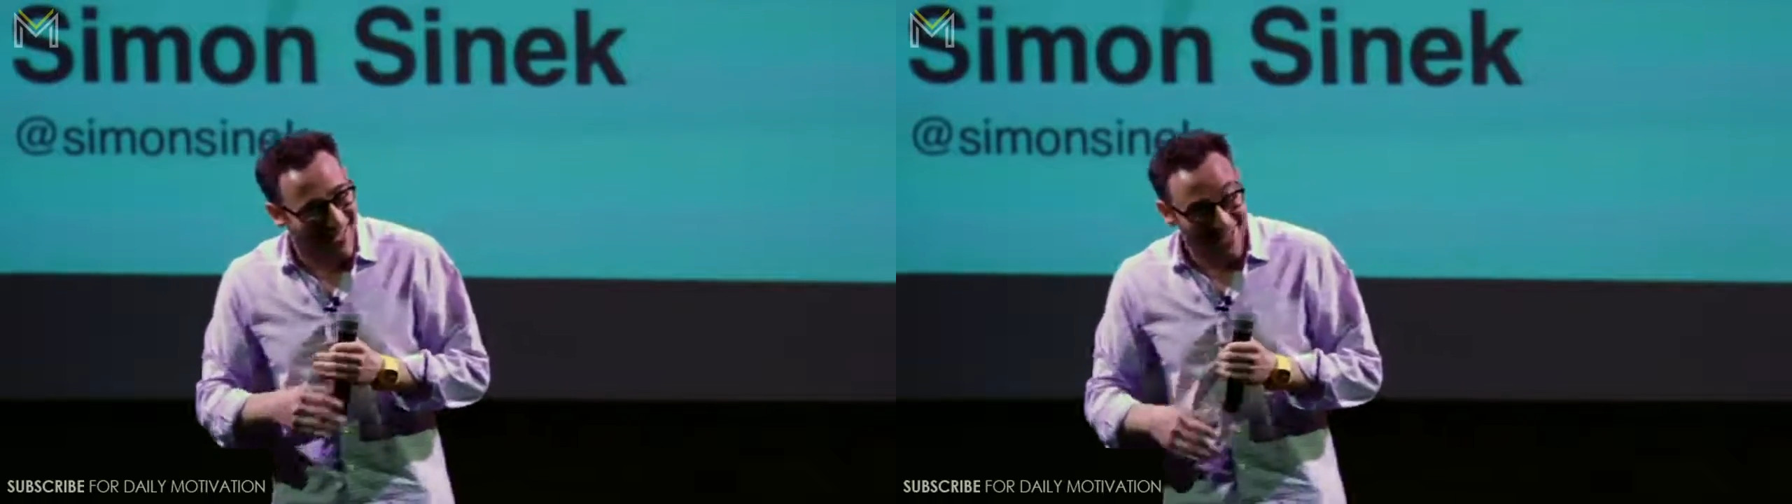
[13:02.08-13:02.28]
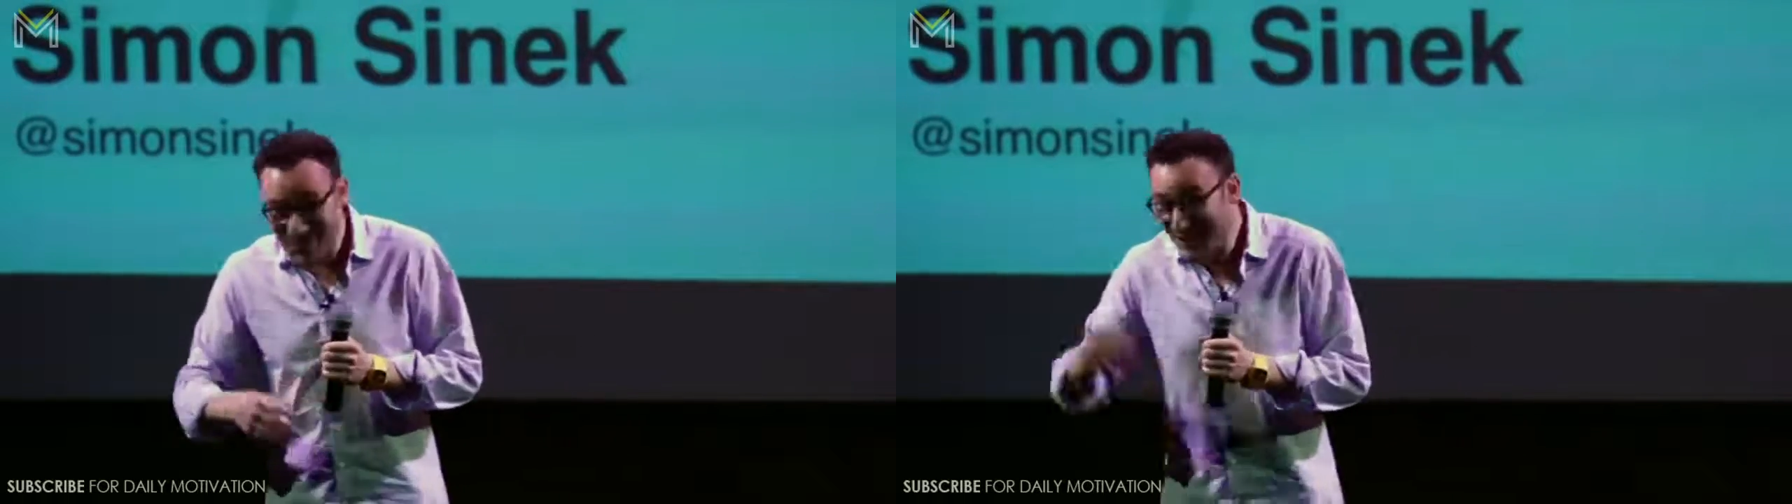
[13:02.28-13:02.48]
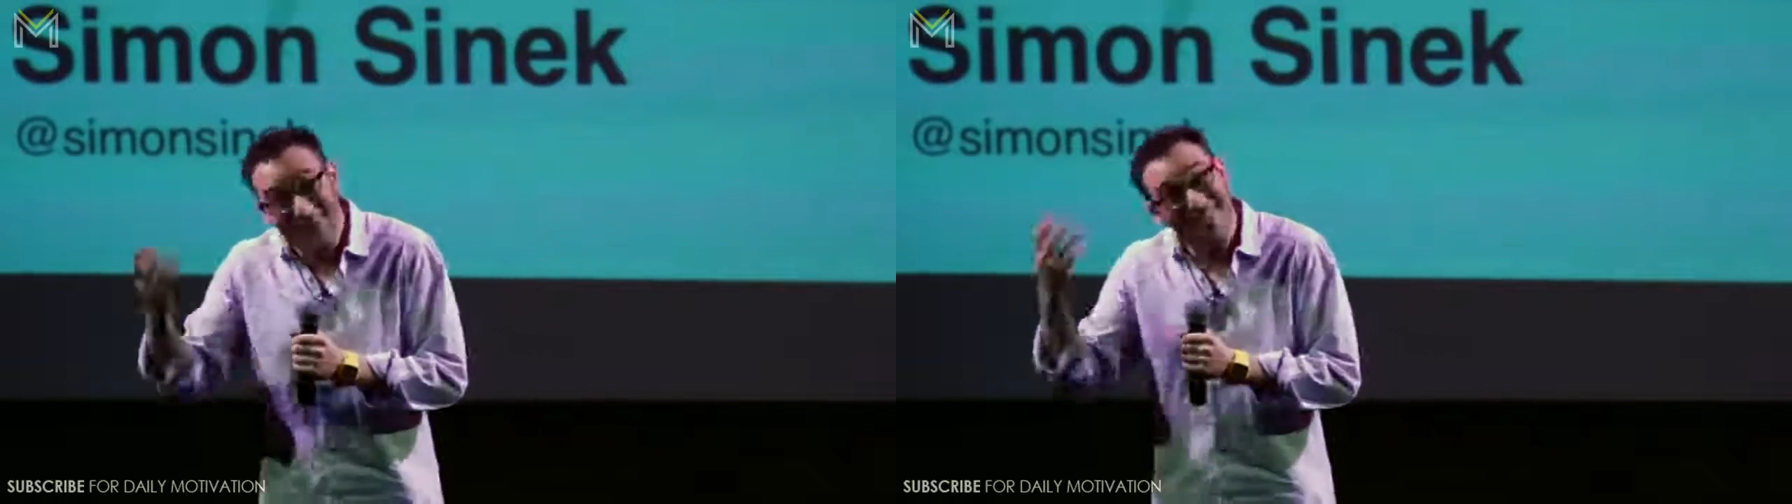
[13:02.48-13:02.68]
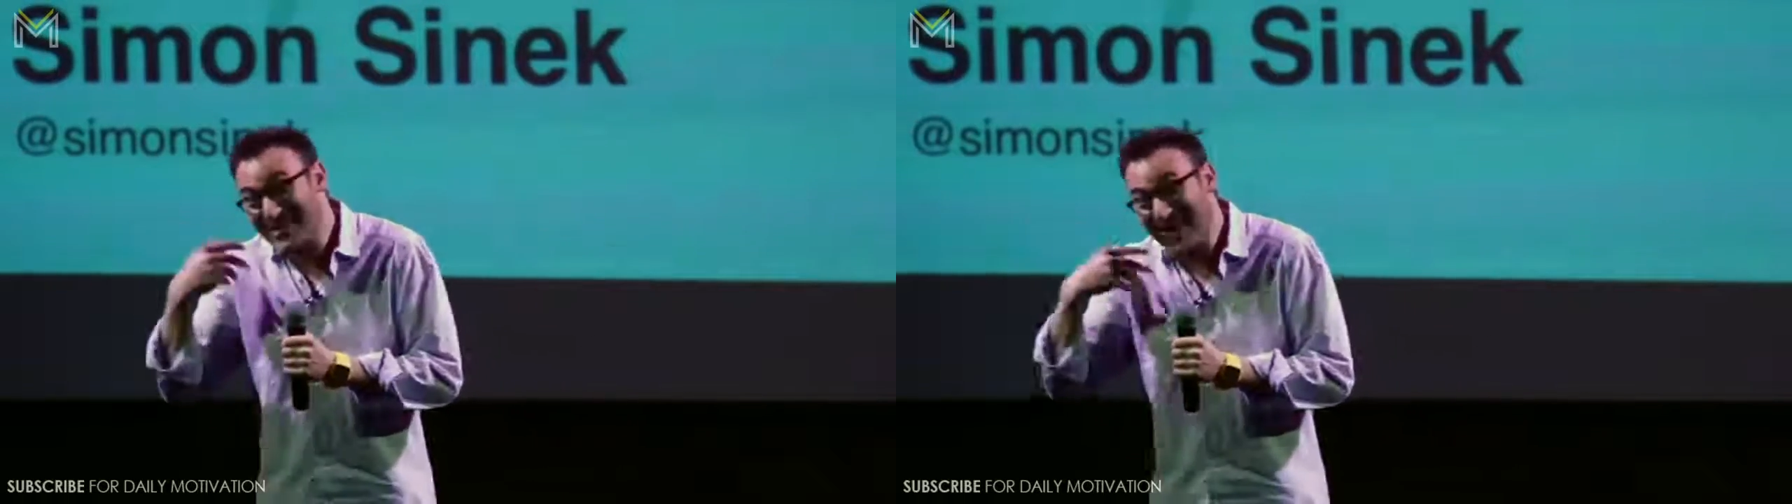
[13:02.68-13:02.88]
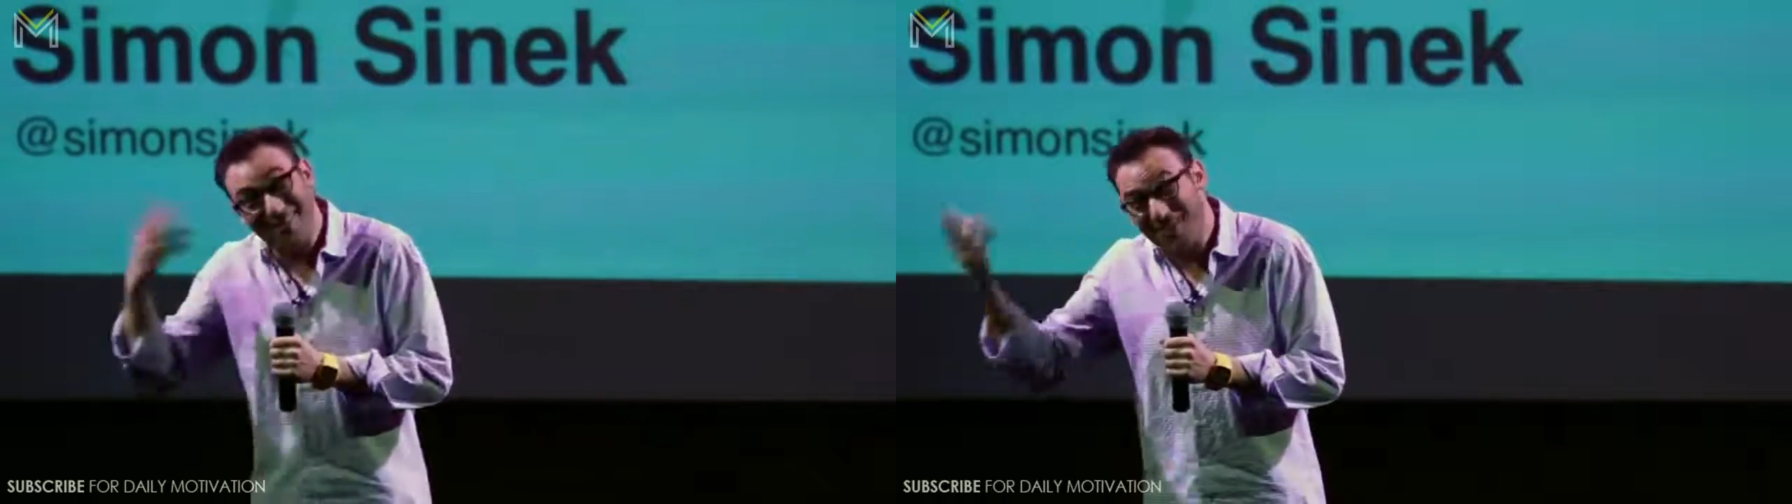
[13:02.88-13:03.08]
She feels the
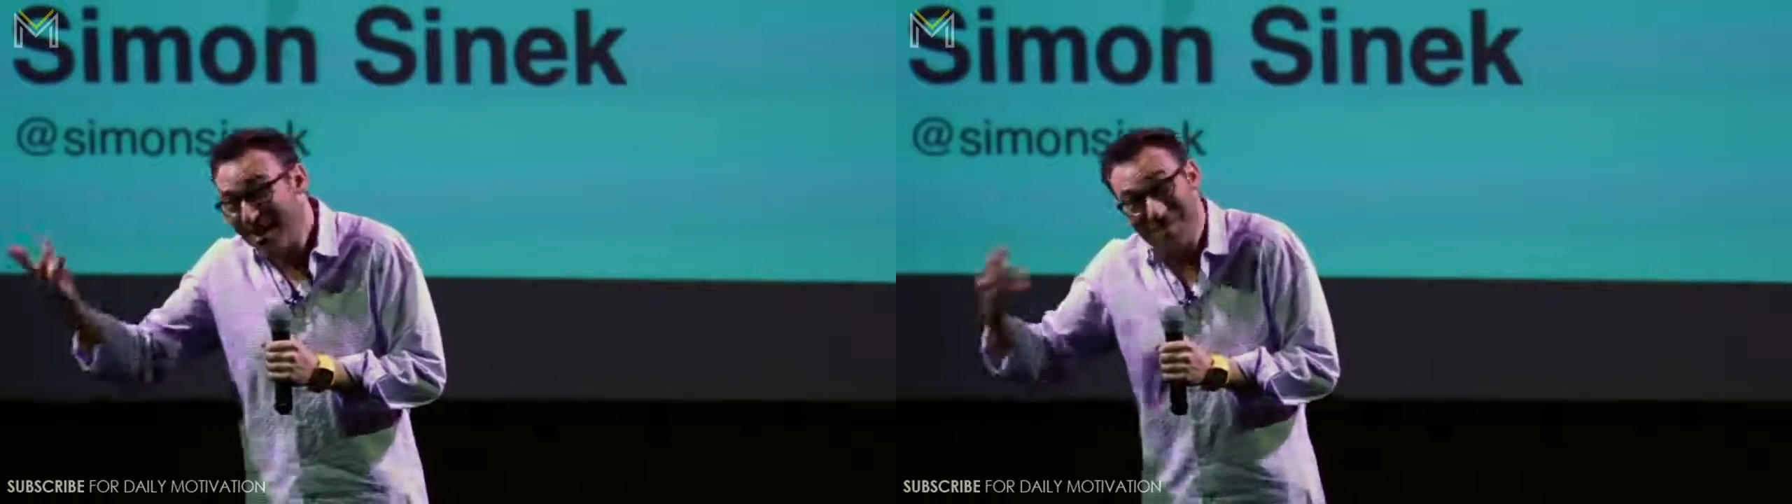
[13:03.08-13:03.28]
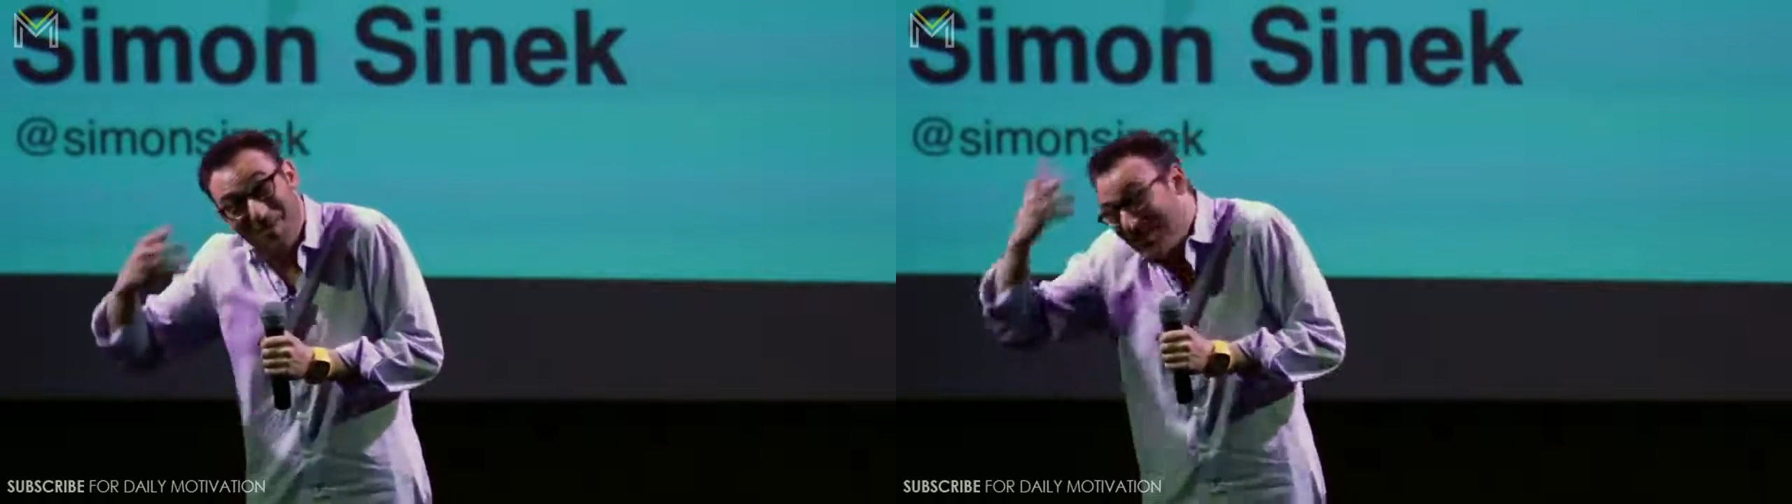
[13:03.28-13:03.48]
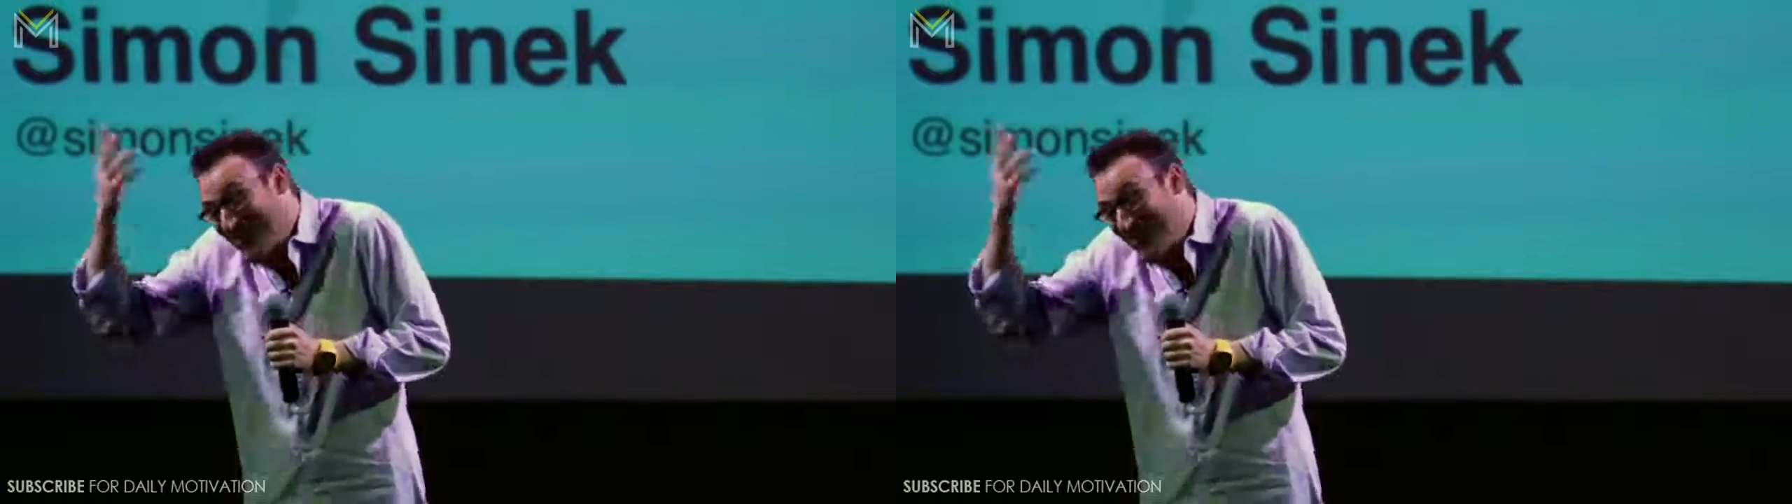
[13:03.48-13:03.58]
same way. We both